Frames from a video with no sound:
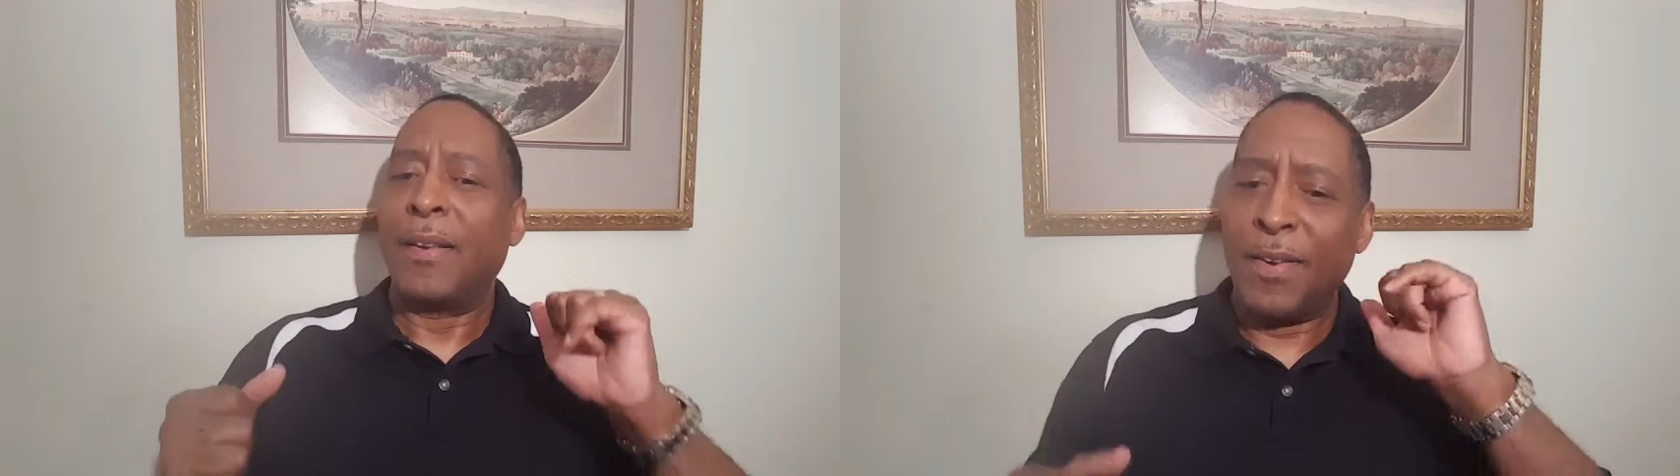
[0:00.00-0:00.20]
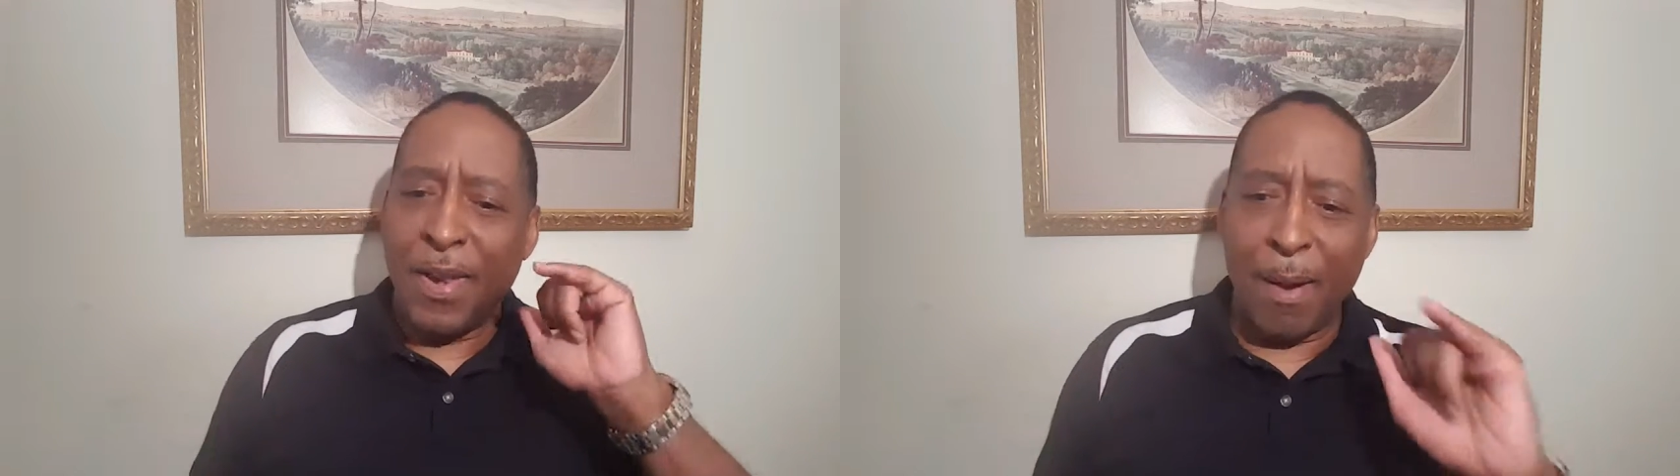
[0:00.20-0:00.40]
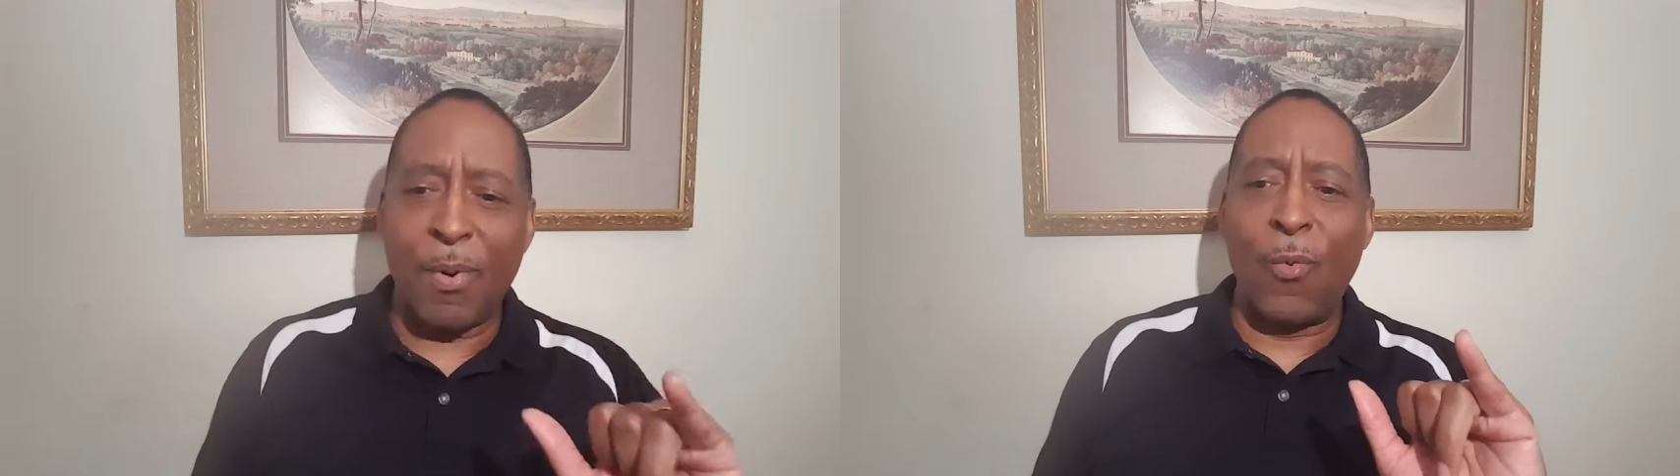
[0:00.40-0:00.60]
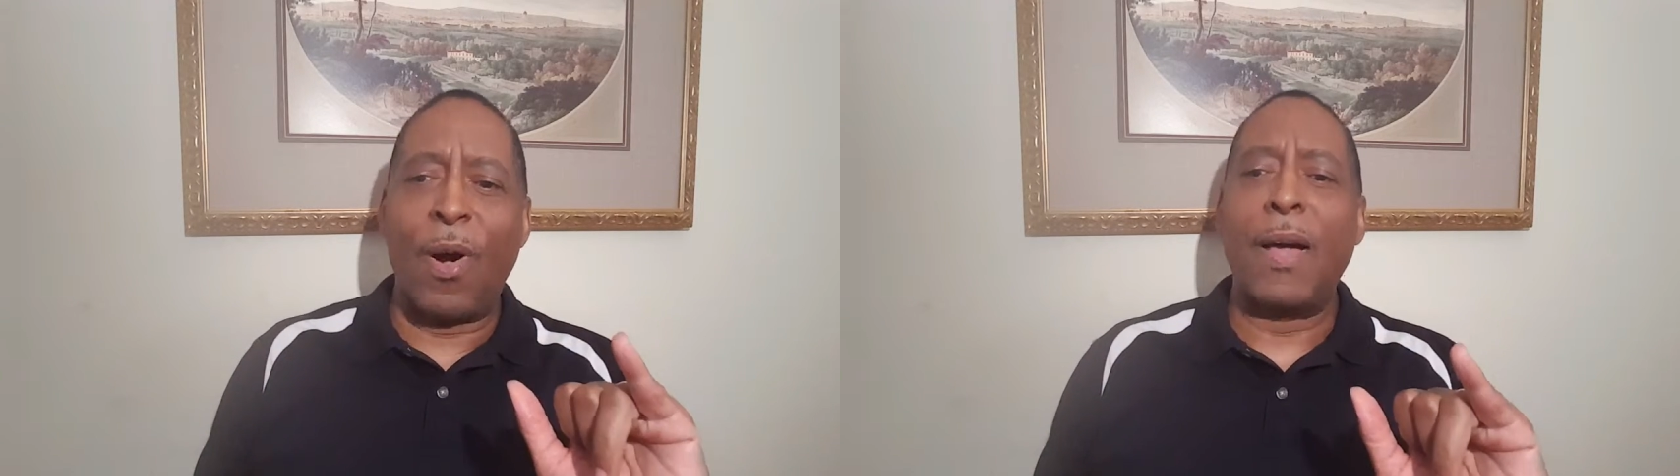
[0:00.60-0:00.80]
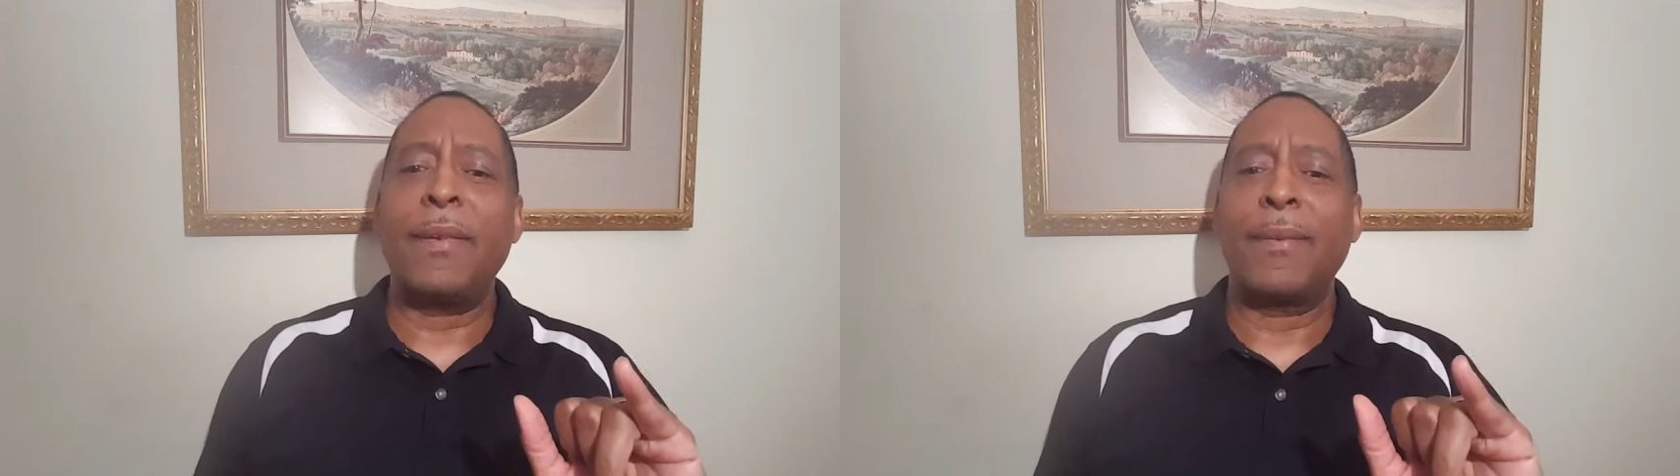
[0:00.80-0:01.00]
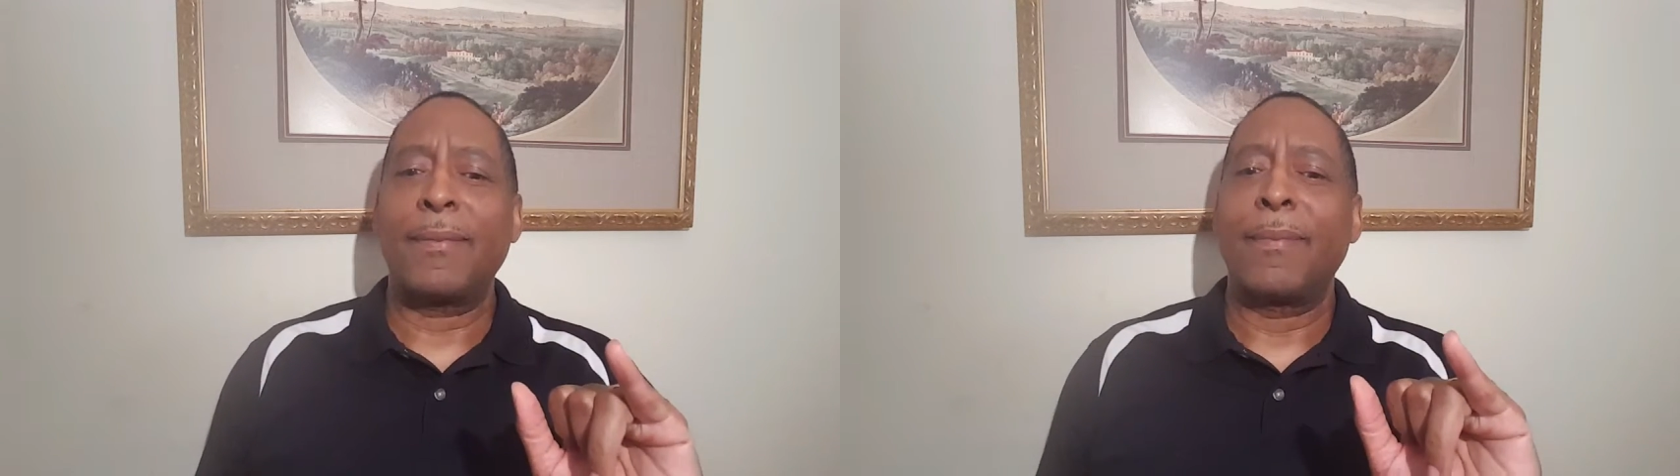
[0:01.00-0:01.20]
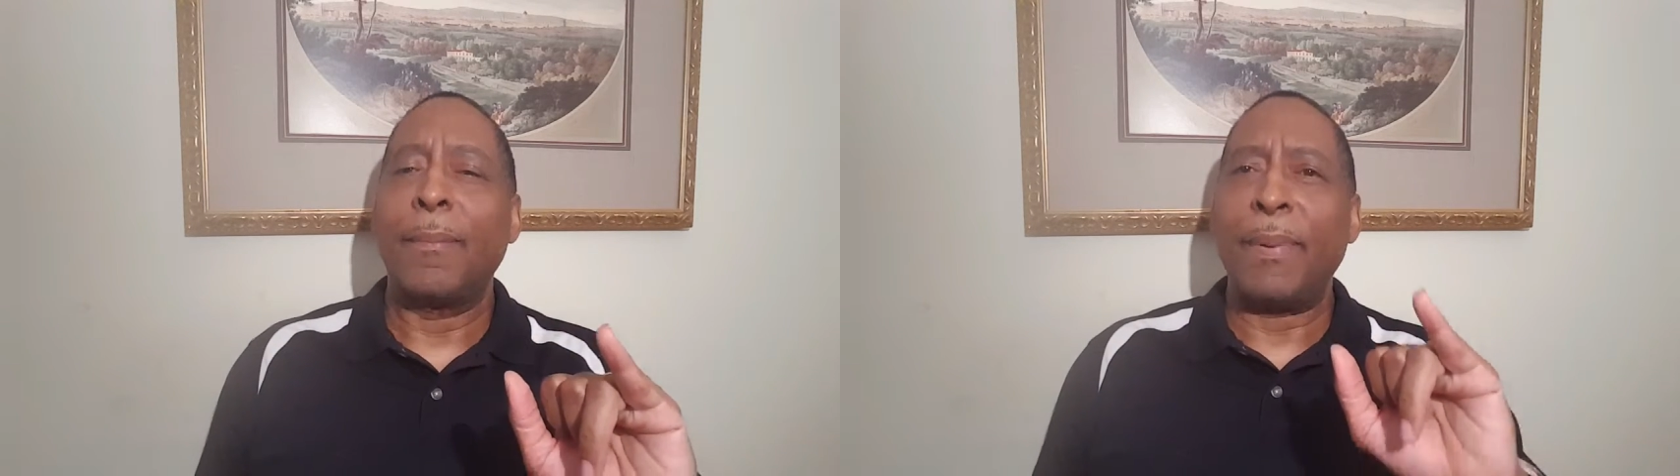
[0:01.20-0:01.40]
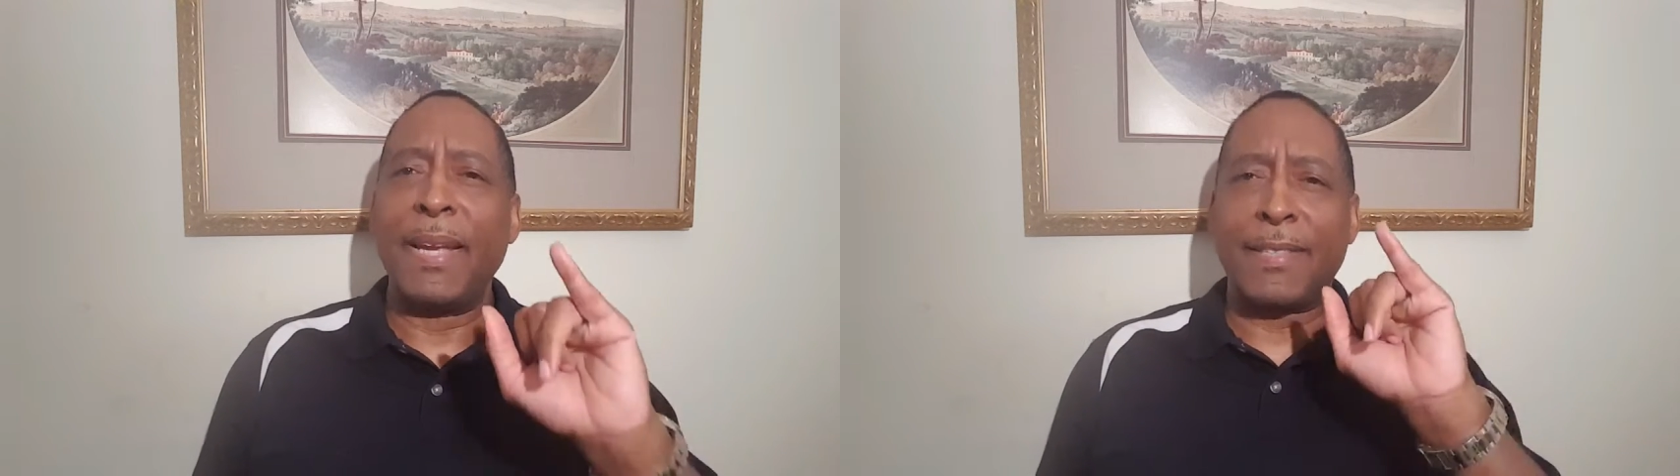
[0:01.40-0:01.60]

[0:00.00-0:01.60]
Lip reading: number one, be